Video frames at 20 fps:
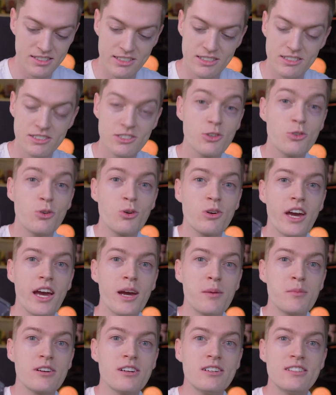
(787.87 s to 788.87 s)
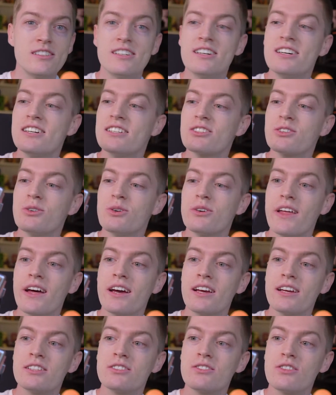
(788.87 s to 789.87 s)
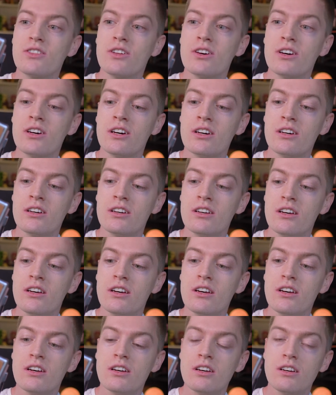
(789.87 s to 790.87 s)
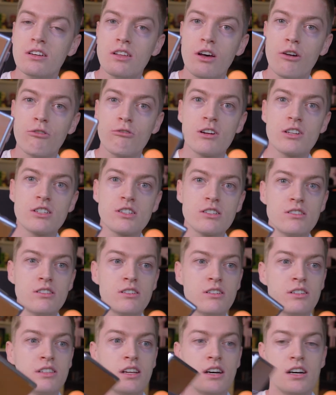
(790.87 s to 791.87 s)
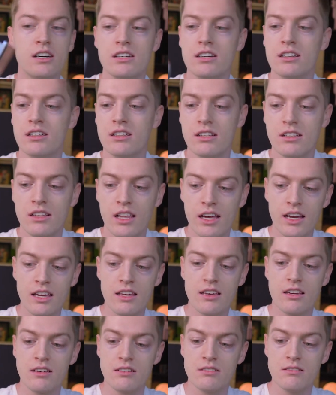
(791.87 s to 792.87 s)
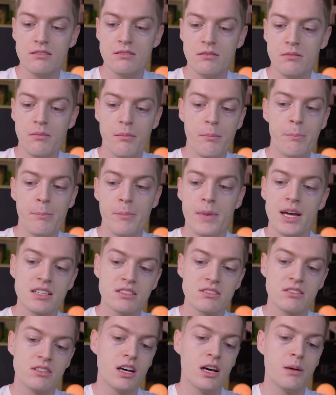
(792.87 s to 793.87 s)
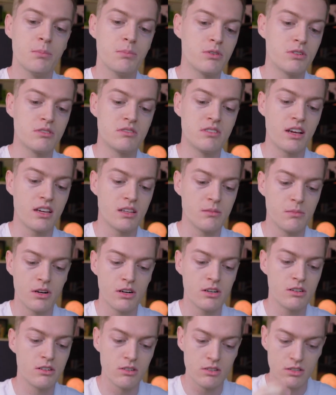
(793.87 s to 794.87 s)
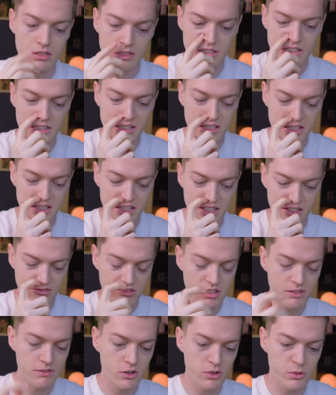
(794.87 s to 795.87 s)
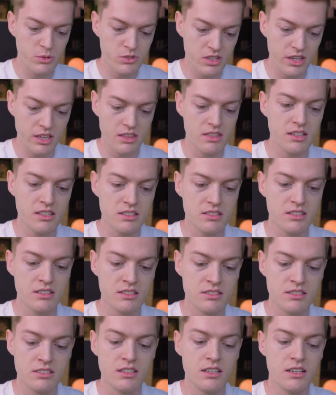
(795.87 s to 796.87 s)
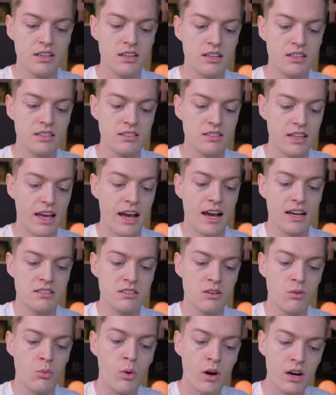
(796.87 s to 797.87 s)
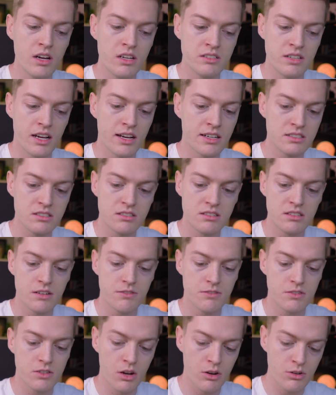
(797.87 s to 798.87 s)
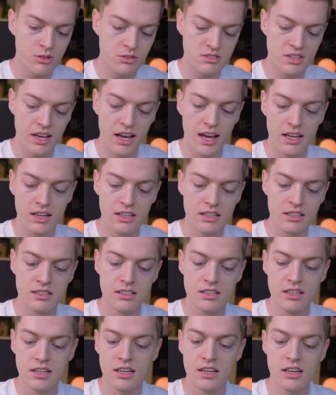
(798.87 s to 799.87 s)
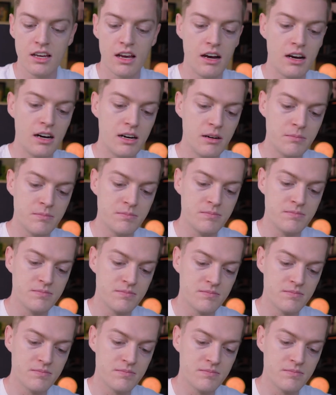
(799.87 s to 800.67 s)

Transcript: it's a cool camera. It's cool that it's the original and not like messed up or taken apart or refurbished. Like this is as it was, as different owners had it. I